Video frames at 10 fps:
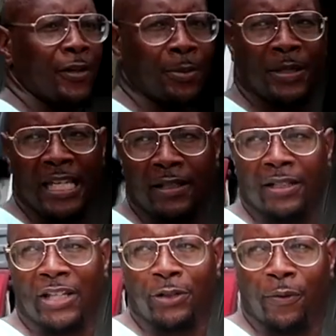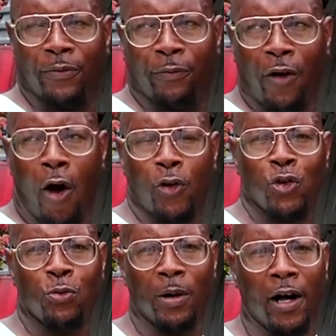because I'm getting such a
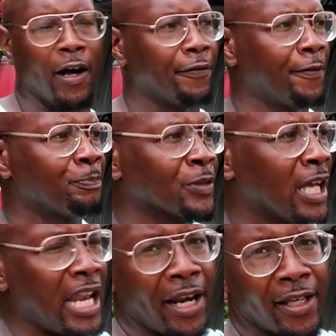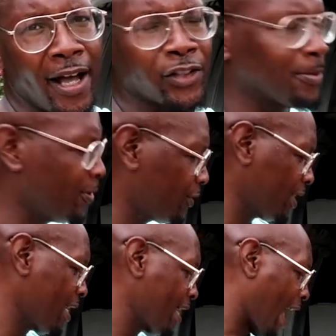volume of a lot of
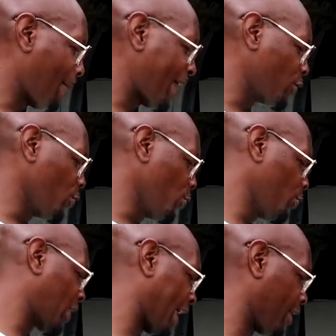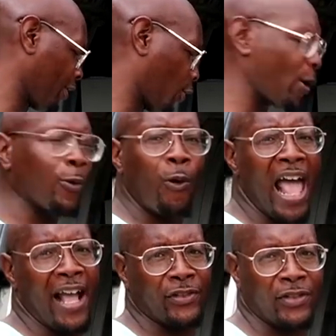customers, I might use like a quick
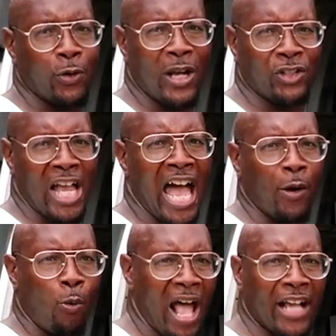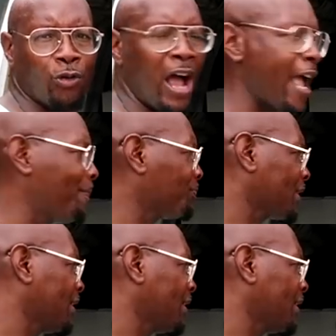wax, quick shine and wax, right?